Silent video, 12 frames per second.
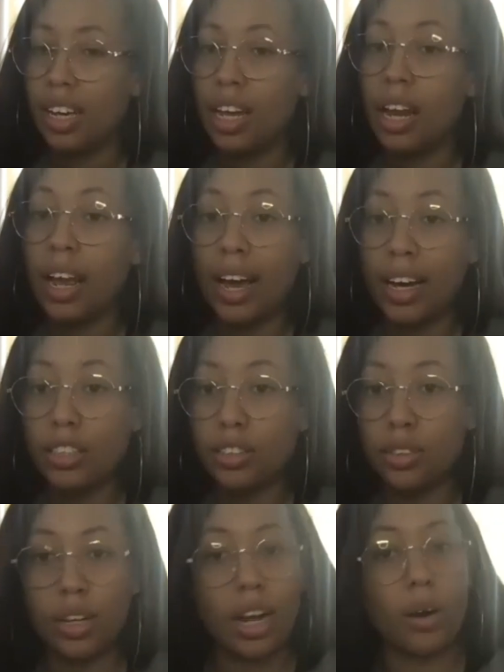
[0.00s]
and I
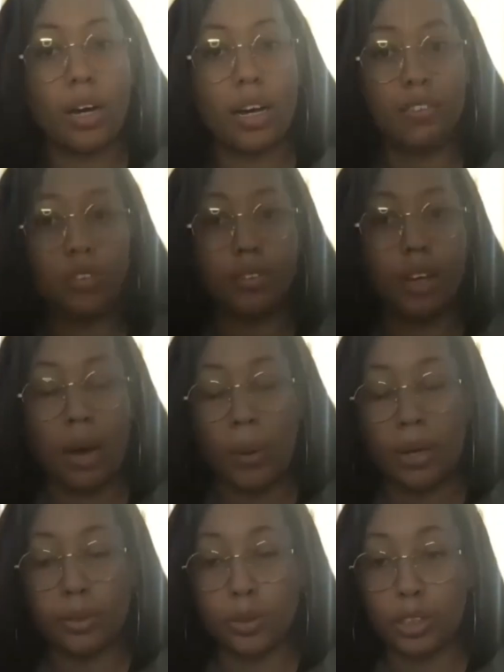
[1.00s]
asked her how have how
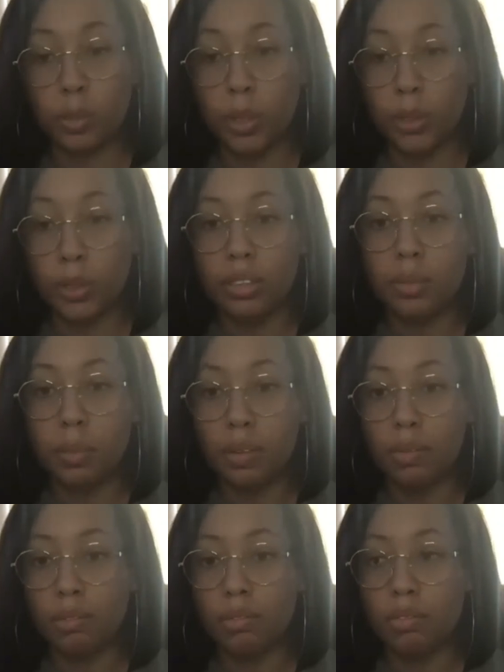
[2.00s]
has her experience
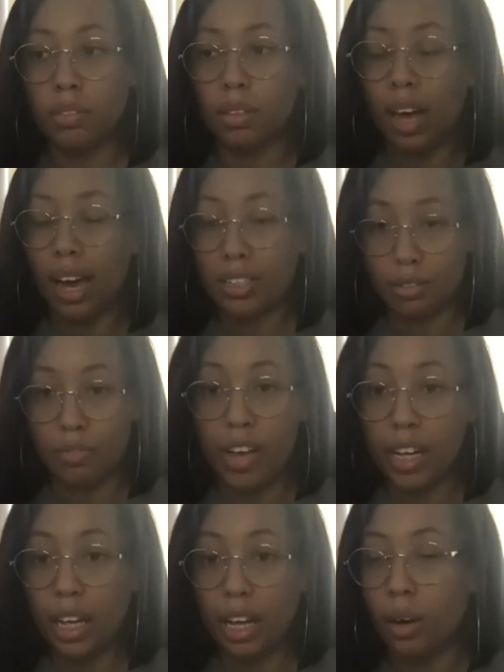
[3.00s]
been as a
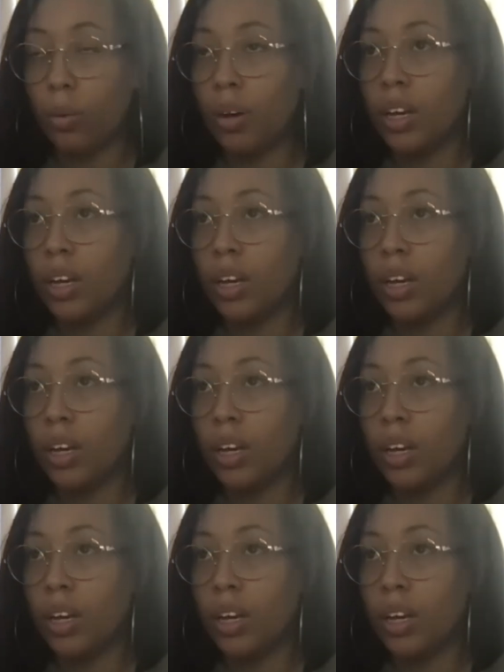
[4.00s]
fellow,